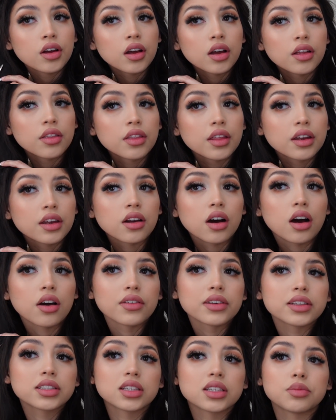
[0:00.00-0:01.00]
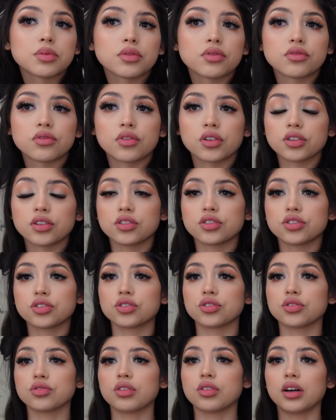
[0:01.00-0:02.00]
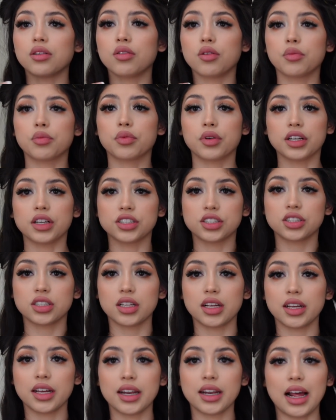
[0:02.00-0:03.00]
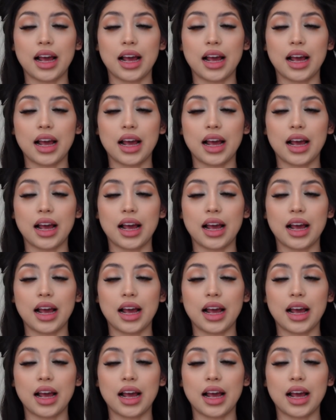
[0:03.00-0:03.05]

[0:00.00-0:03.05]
And then obviously before the shoot, I will brush it